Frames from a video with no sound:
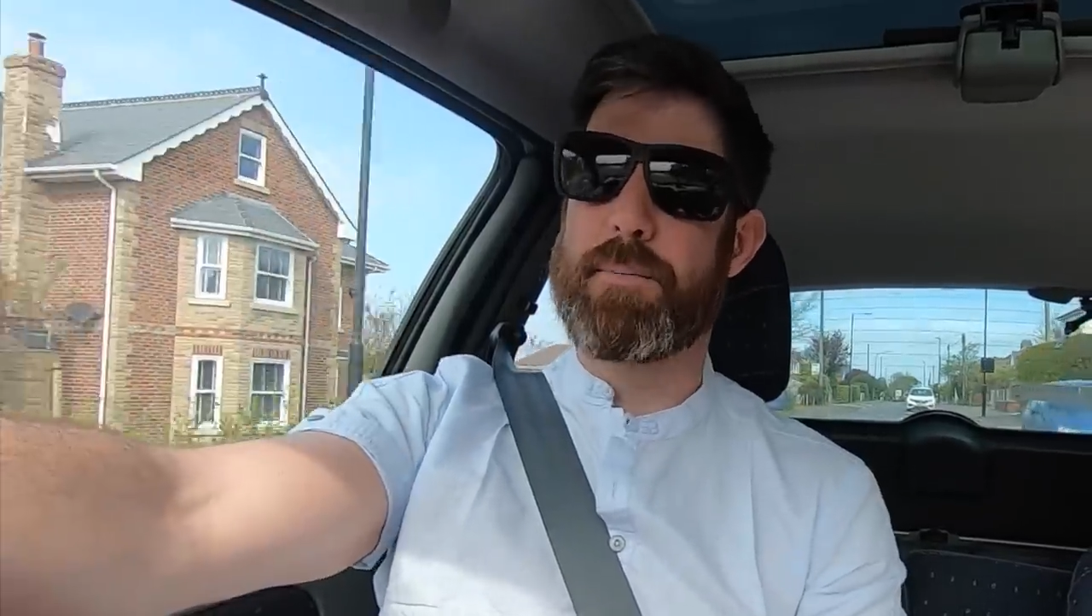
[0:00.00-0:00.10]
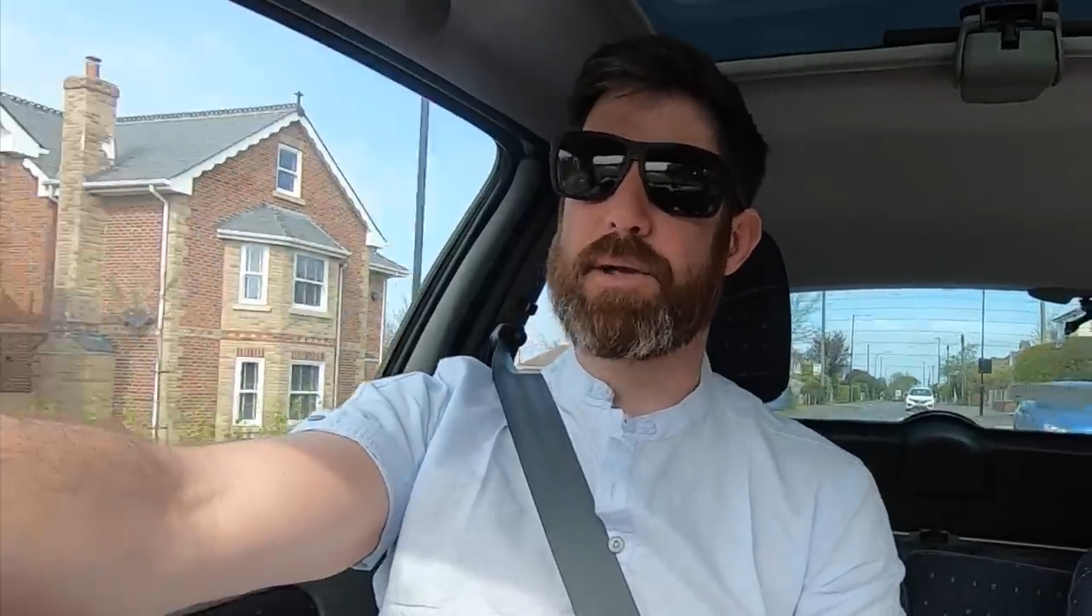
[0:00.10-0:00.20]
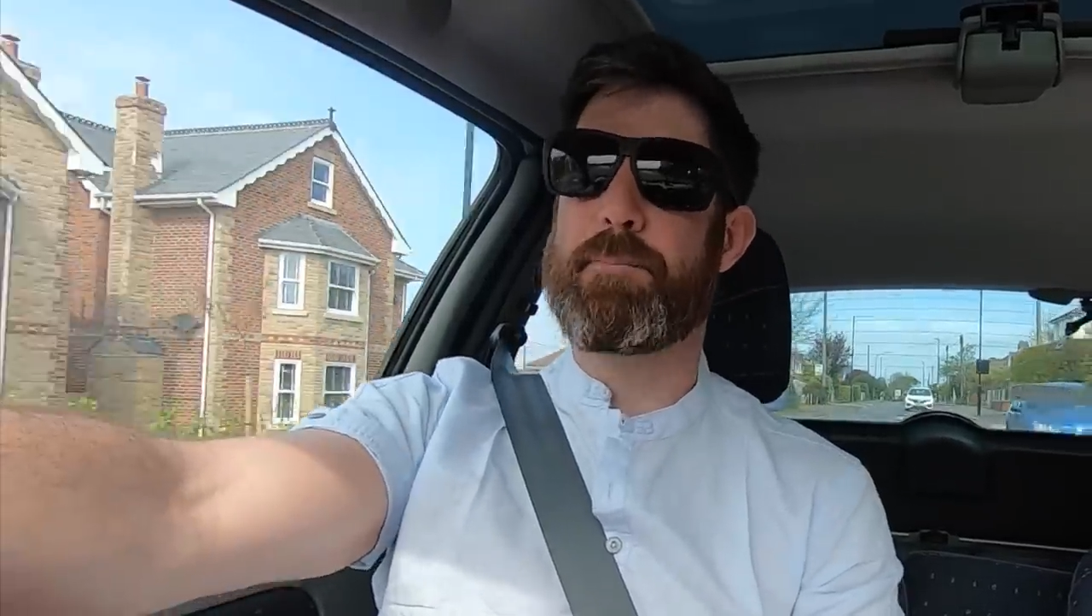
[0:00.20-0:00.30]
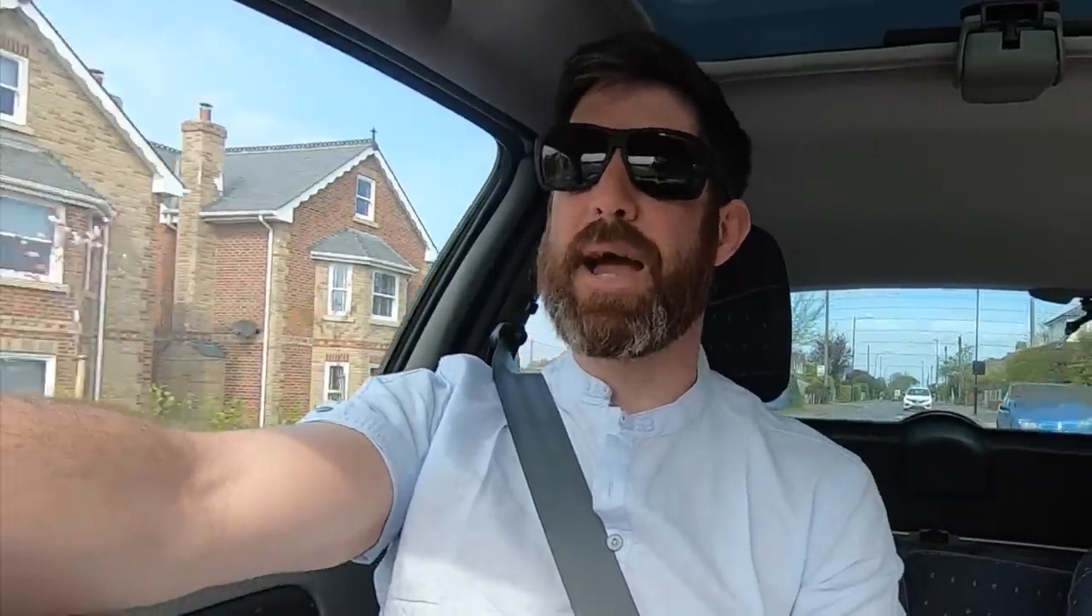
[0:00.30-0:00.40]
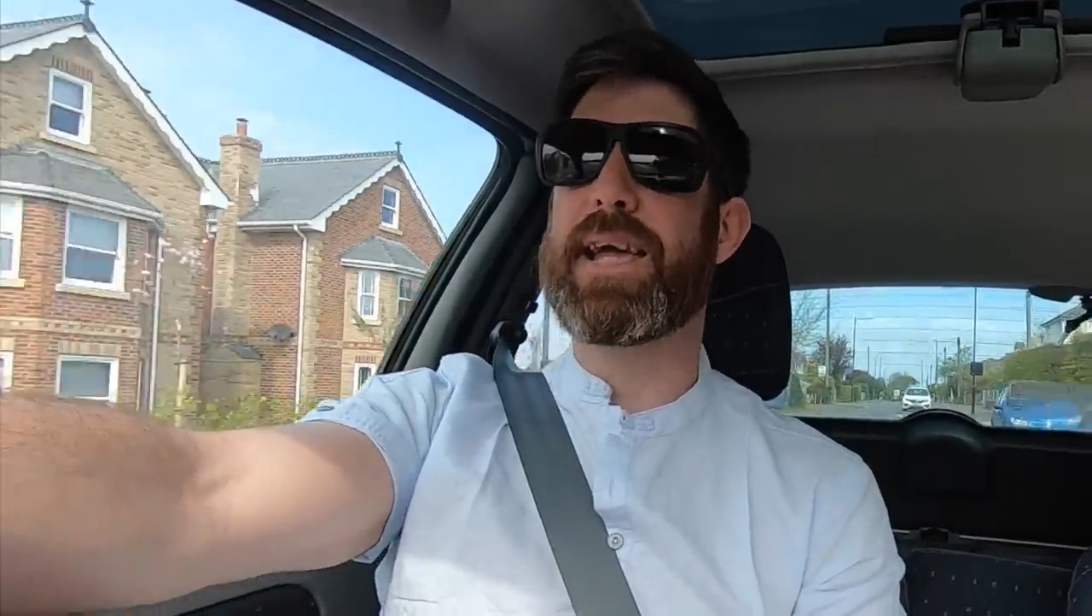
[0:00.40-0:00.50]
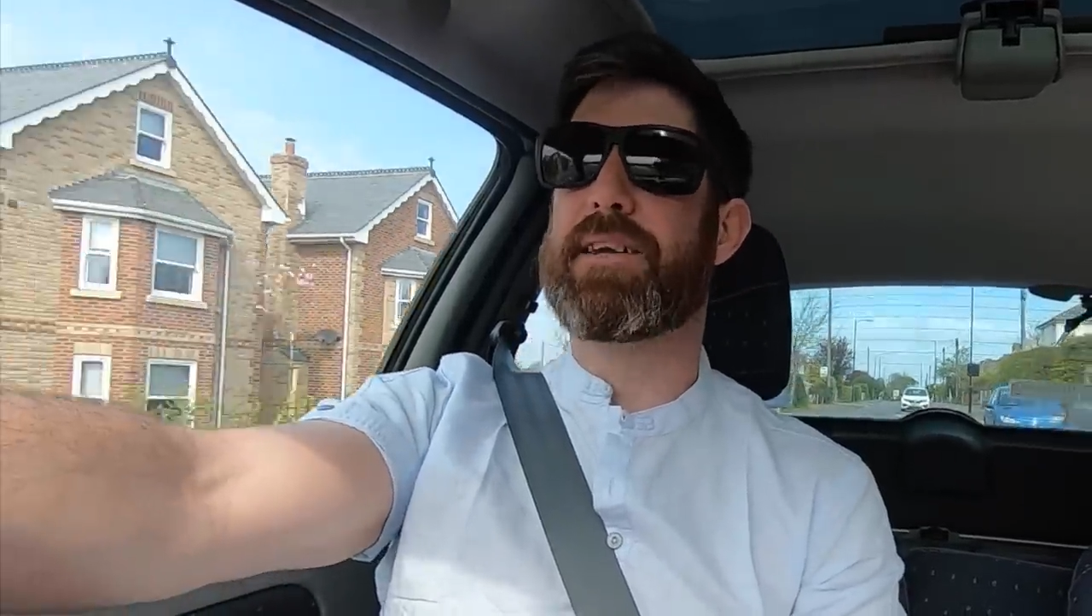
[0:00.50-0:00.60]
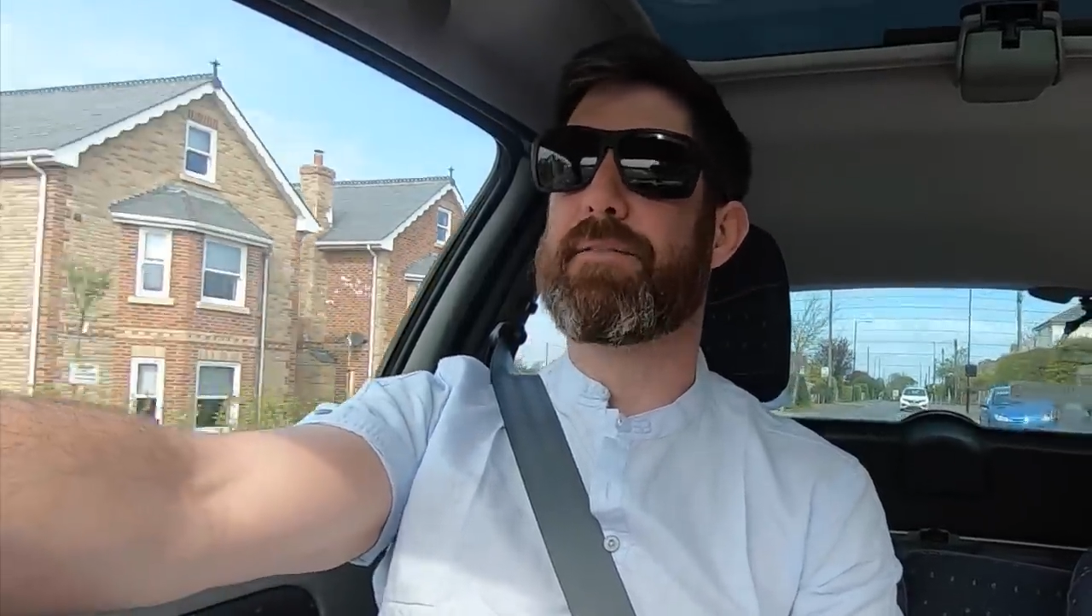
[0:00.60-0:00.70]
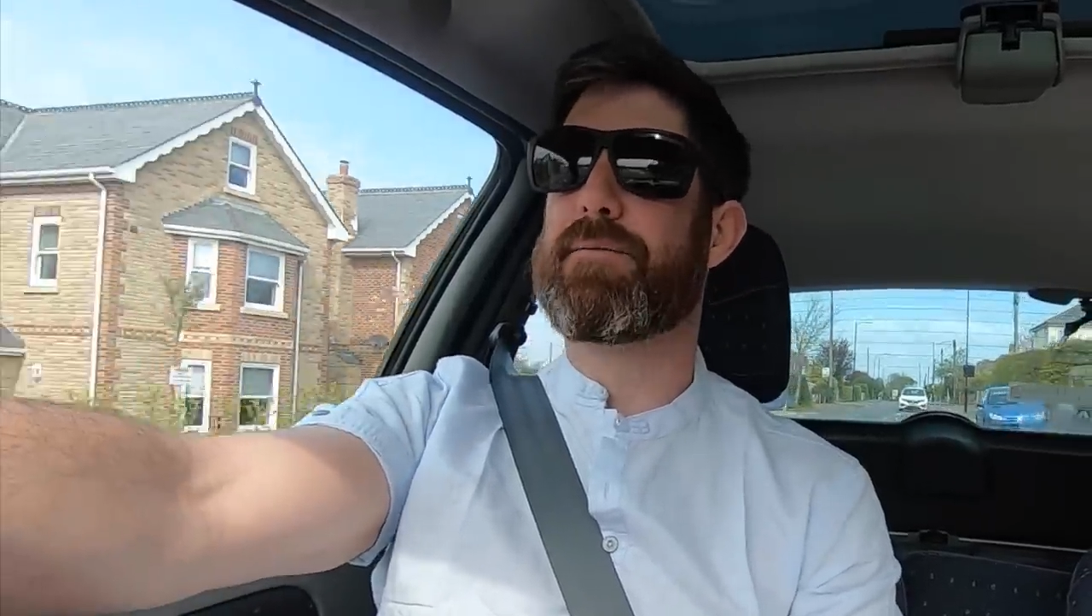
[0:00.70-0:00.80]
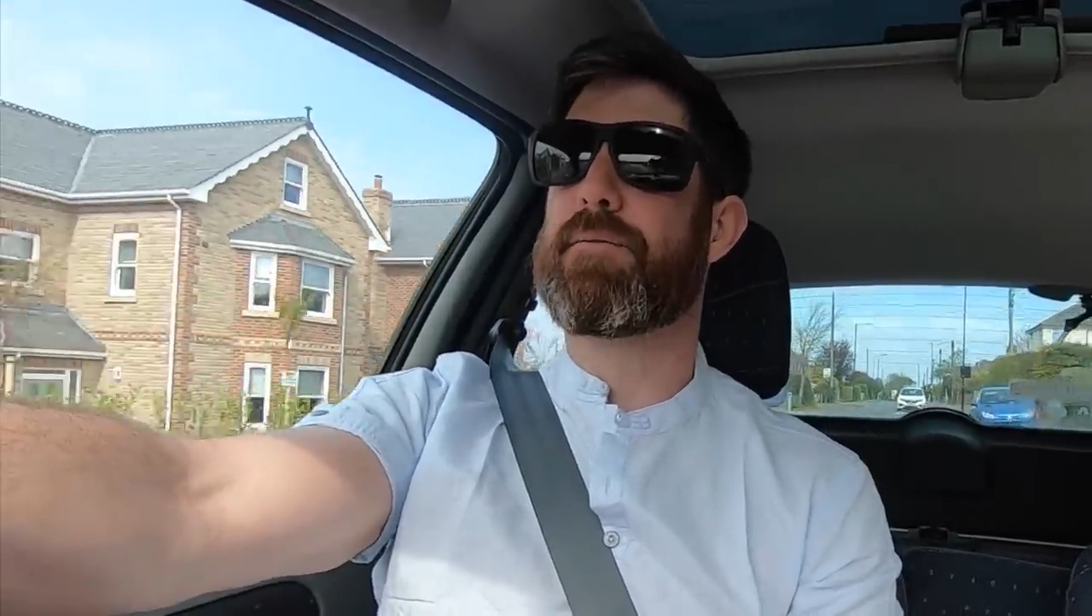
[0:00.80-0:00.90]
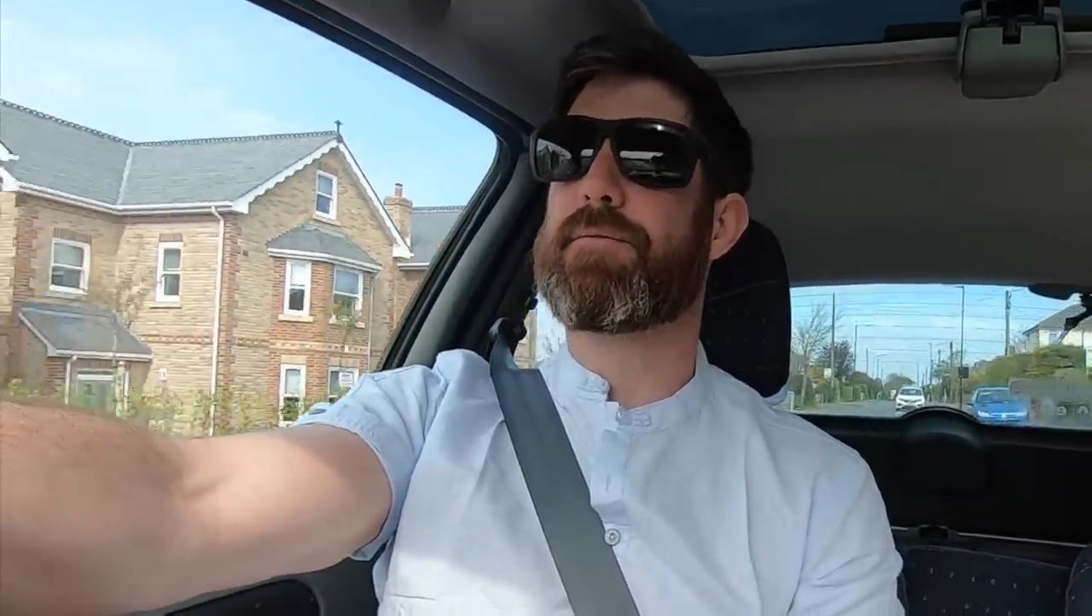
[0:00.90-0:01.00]
your bait
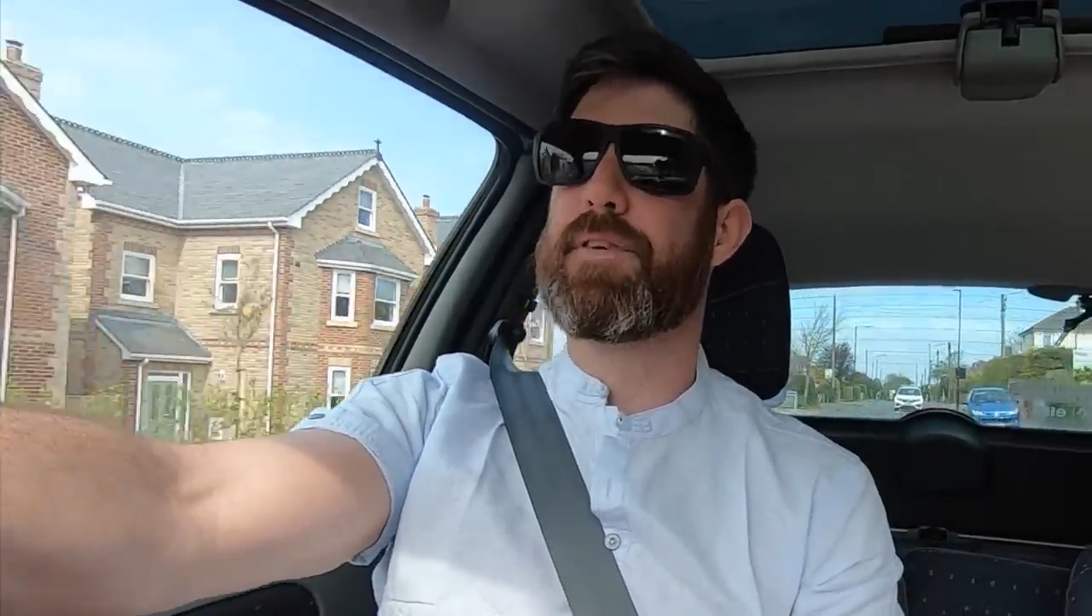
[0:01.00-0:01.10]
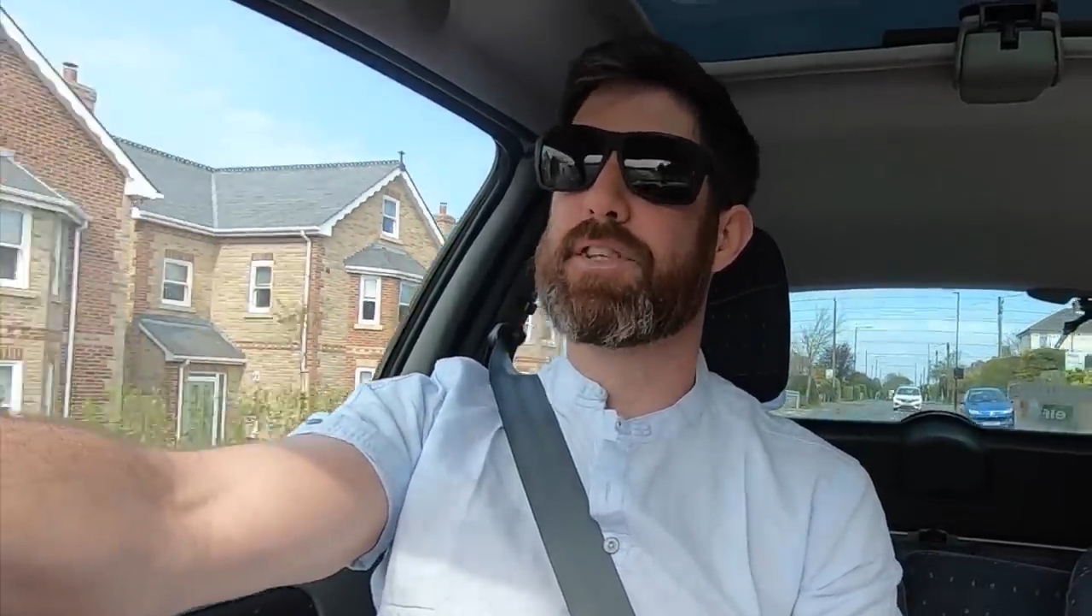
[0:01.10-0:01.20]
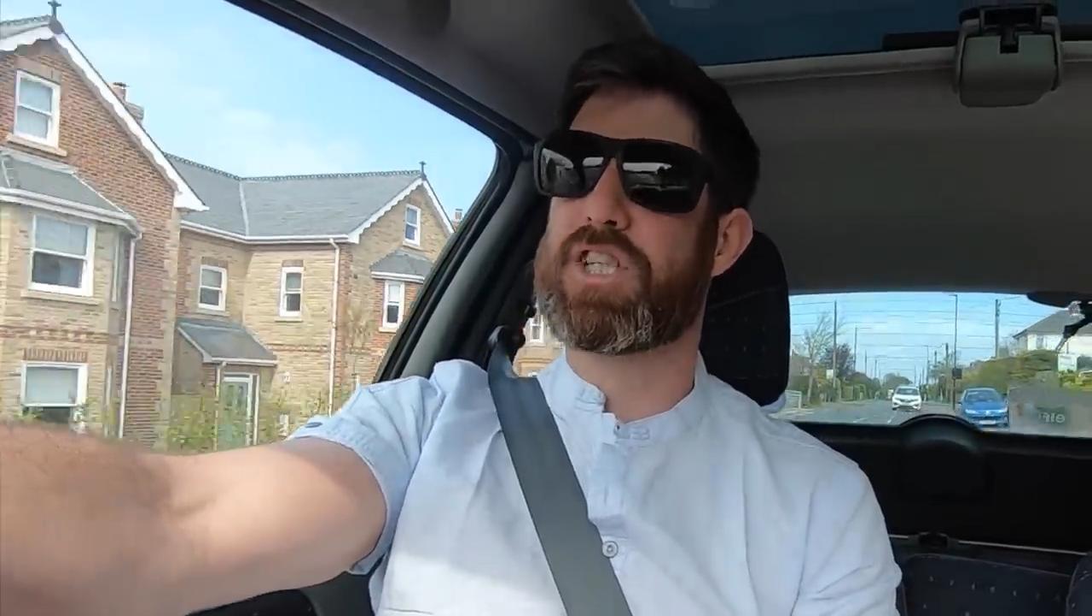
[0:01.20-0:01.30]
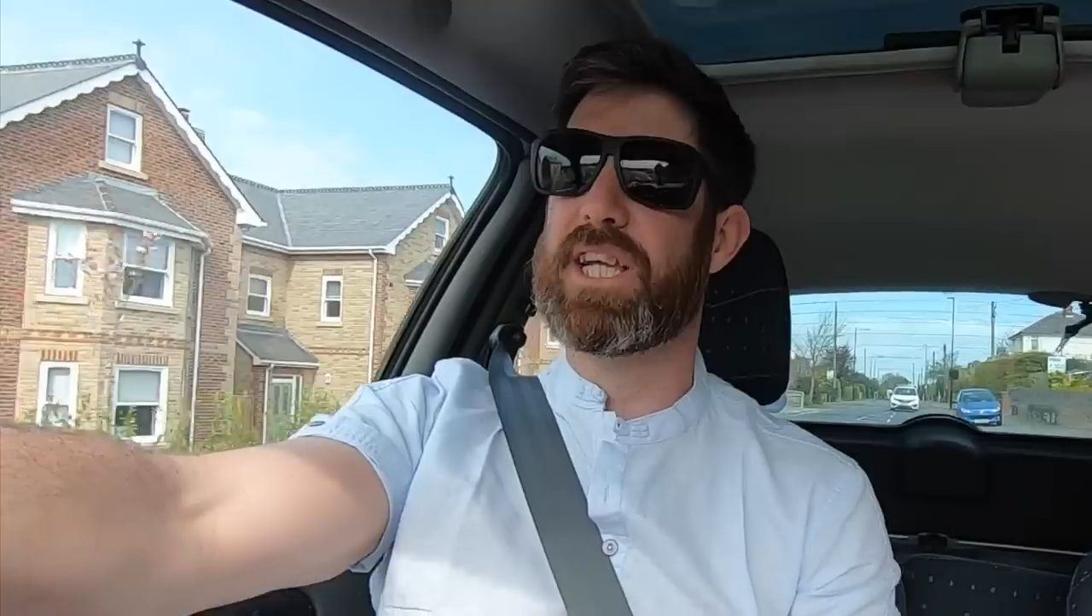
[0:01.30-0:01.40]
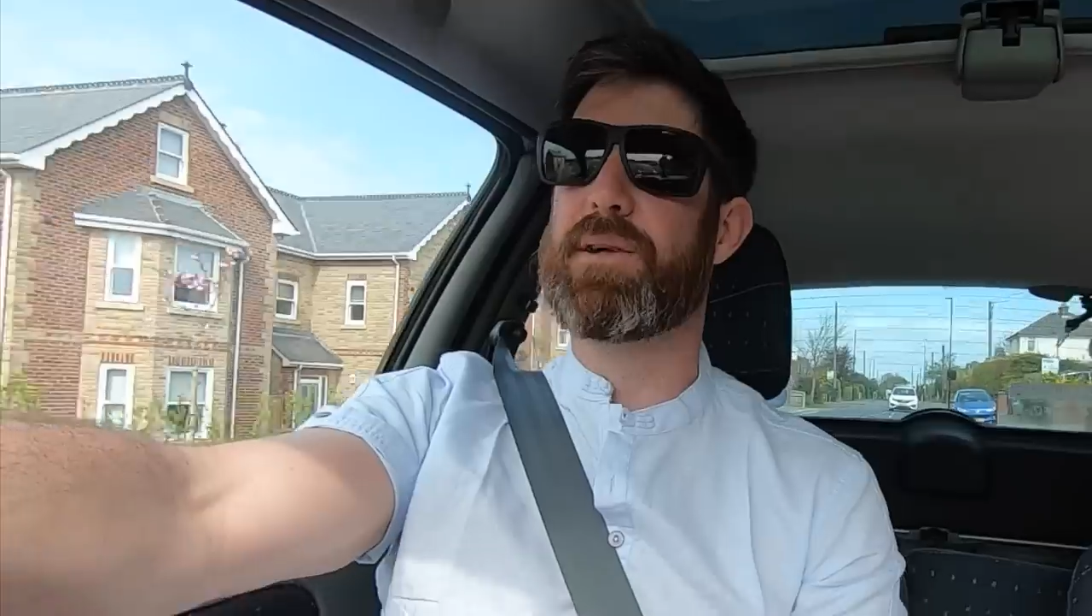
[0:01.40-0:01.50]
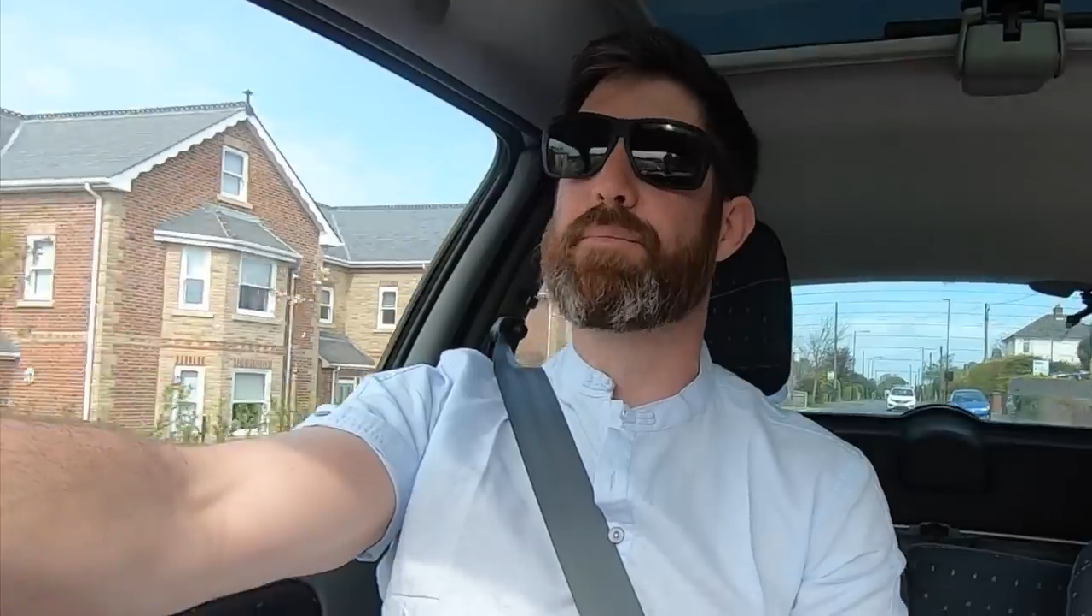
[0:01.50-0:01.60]
for cheap,